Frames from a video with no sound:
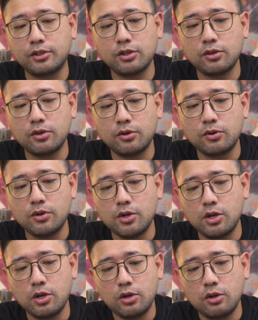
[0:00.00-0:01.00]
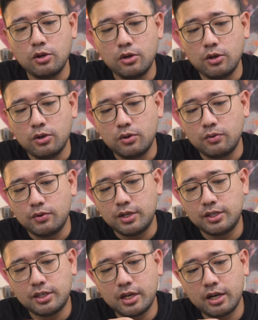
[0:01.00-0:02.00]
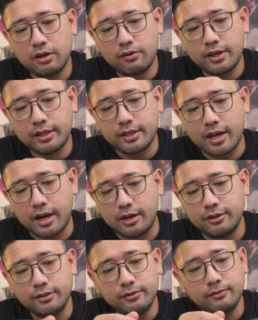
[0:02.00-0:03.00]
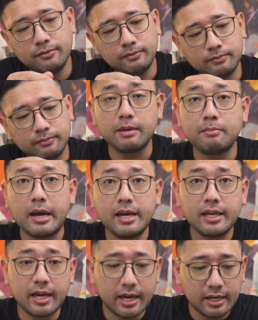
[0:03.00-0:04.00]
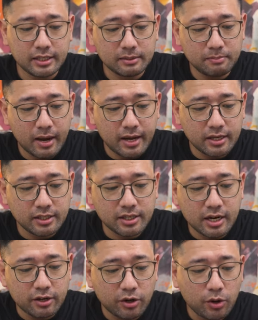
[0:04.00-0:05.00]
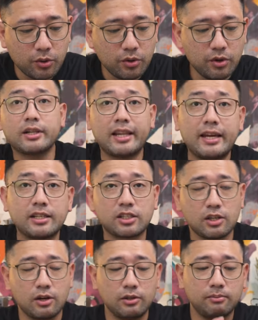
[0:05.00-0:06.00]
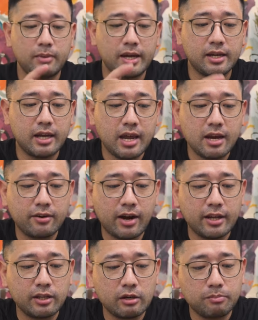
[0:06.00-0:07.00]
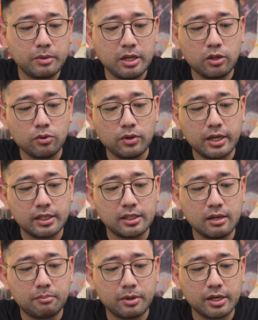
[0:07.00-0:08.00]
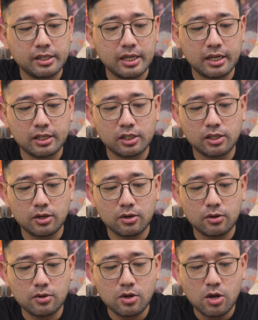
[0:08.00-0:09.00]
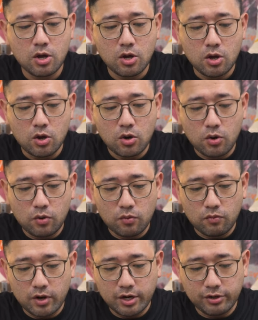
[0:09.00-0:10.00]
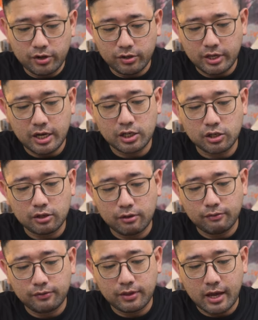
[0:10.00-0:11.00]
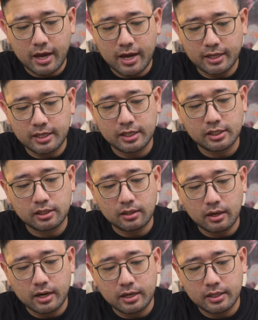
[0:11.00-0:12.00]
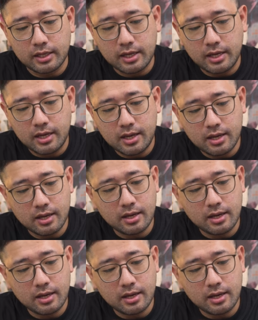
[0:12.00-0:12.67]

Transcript: So we zero it down. In my case, my zero clicks on my Kingrinder P2 is number 6. So one rotation of that is 30.